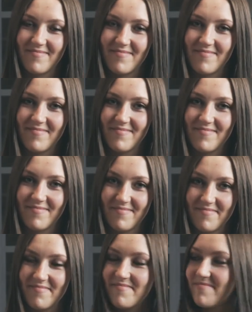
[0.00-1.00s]

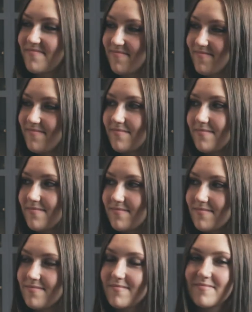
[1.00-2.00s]

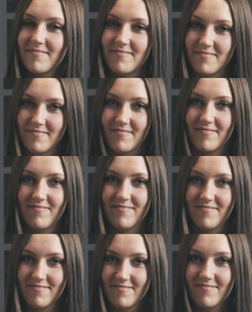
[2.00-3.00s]

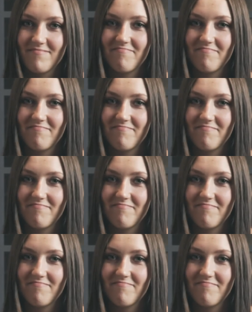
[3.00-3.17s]
The person shown says nothing.